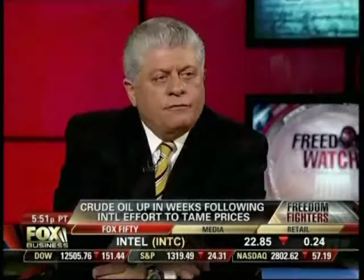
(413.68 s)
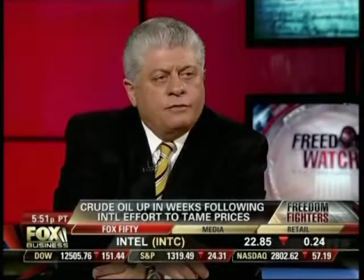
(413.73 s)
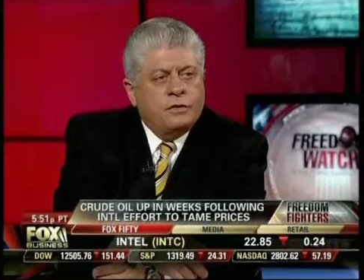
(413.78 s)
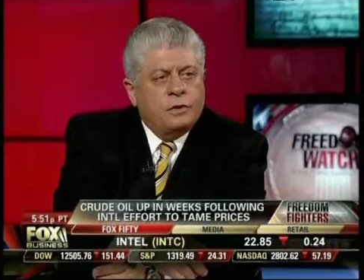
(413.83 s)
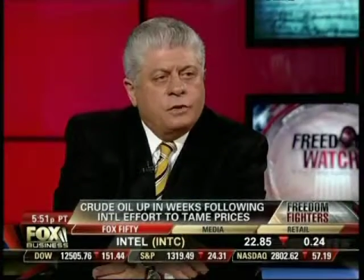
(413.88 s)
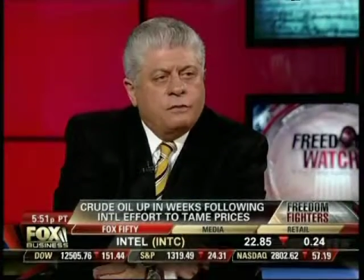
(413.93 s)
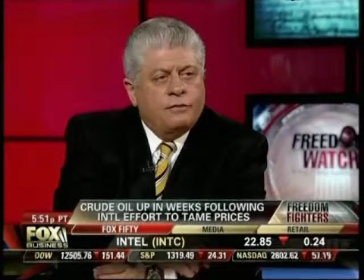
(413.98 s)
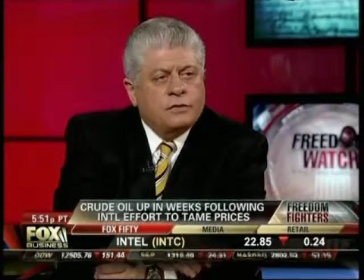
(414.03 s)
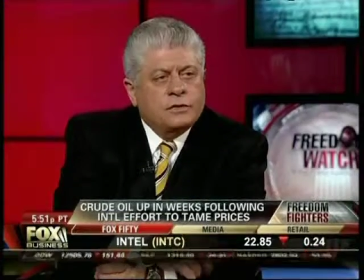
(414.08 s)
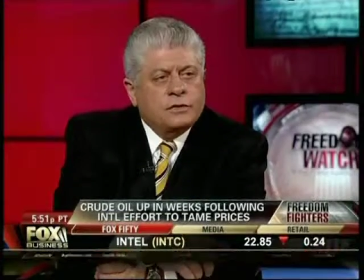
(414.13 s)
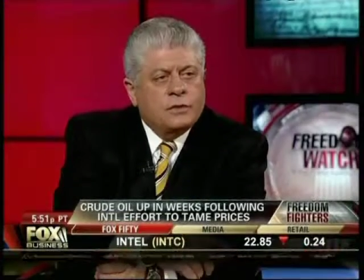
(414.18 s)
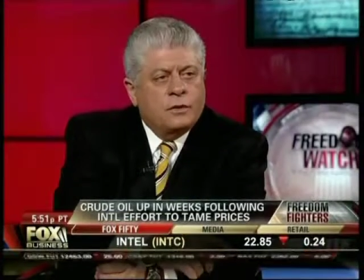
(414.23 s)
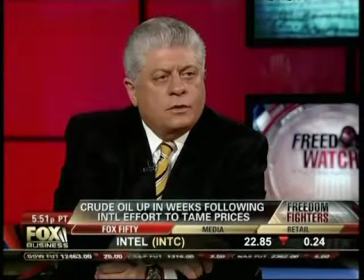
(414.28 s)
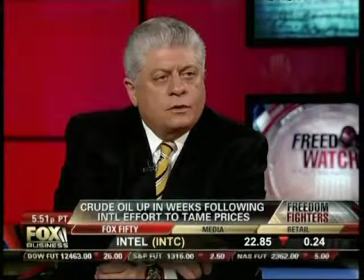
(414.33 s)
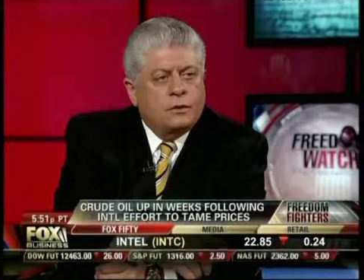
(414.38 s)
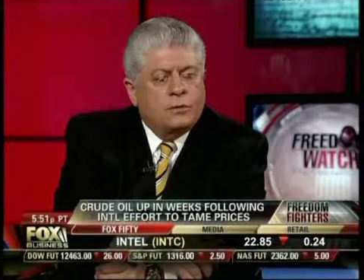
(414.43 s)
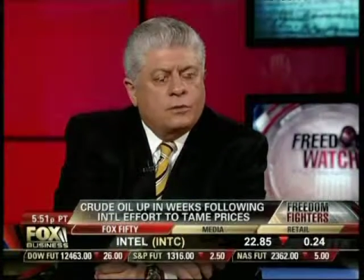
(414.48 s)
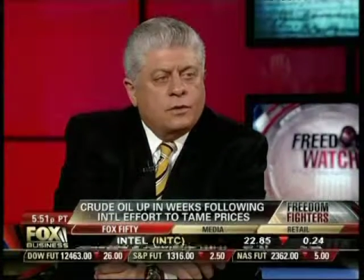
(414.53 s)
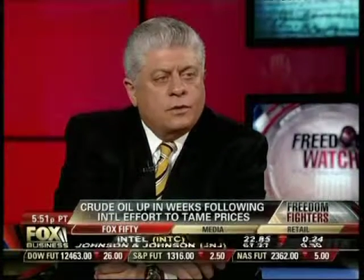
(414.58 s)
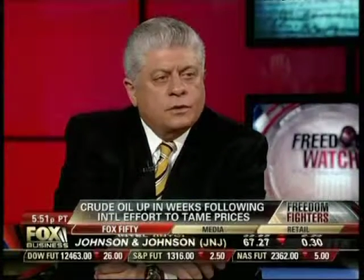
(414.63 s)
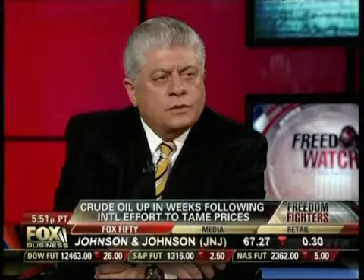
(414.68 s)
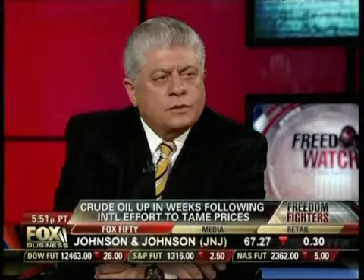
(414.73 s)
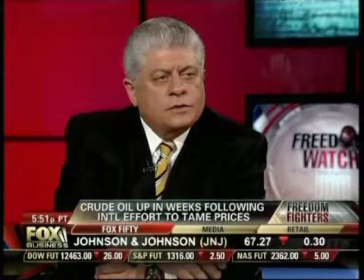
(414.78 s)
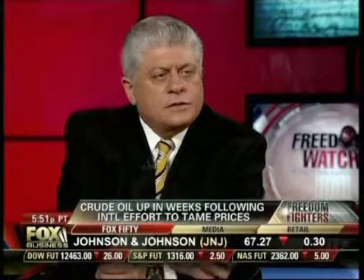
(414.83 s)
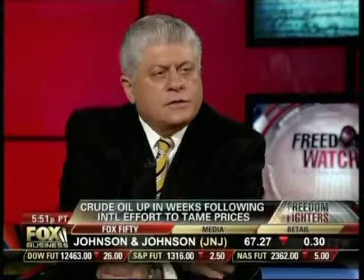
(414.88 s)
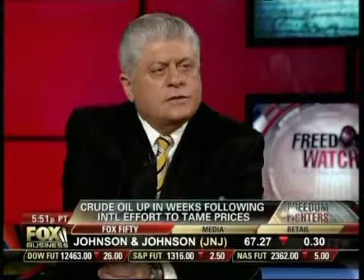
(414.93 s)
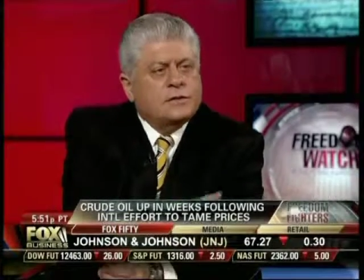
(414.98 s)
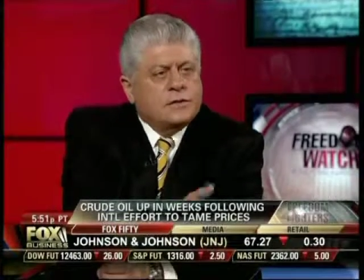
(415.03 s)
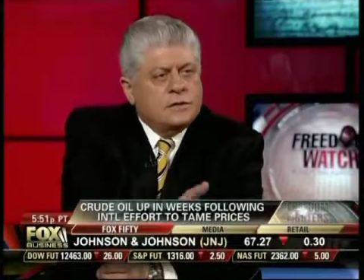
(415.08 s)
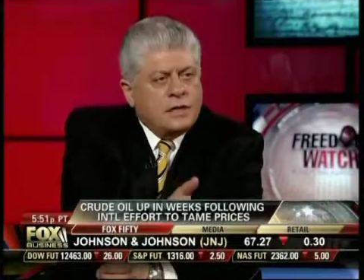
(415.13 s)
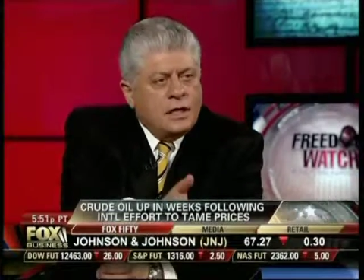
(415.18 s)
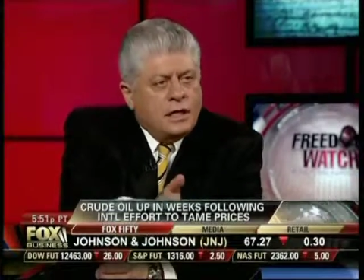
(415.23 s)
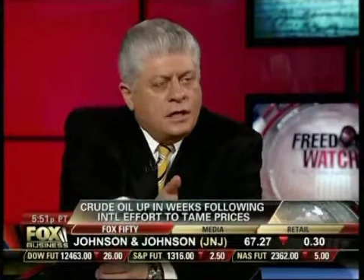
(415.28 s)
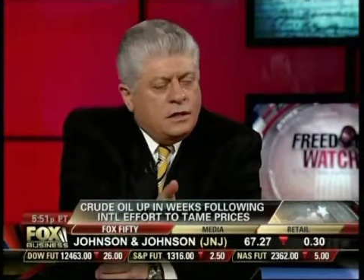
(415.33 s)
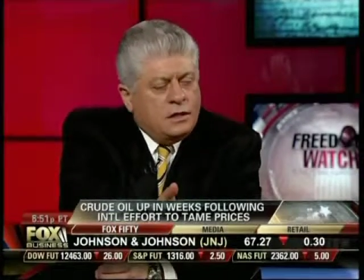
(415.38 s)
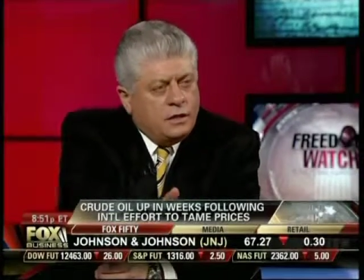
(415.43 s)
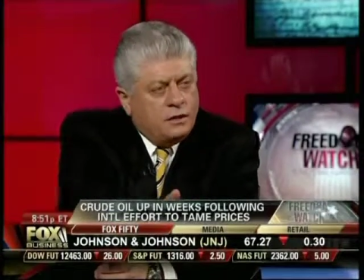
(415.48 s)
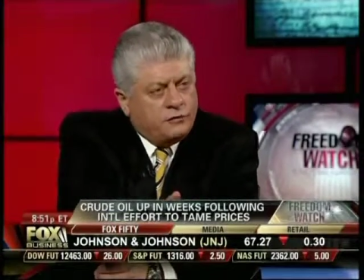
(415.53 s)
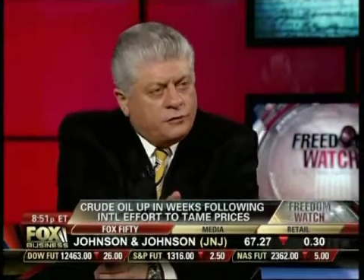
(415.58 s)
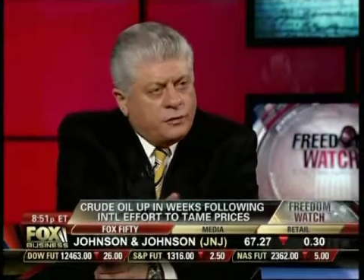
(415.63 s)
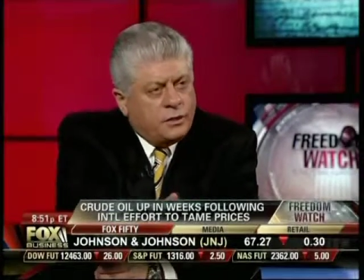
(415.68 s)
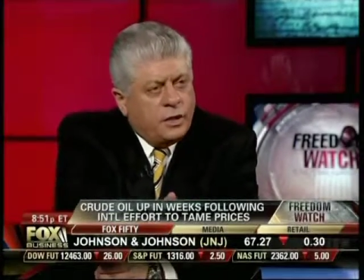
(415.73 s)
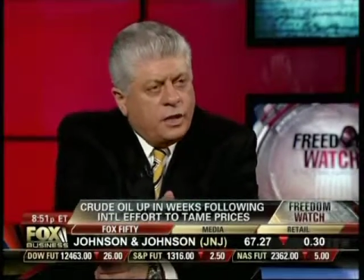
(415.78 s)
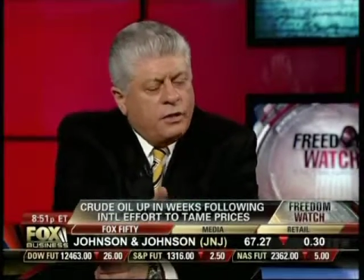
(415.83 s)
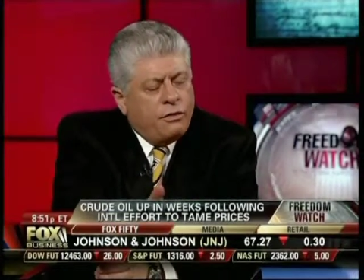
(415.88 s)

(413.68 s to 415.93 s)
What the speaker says: view of its own importance? Stated differently,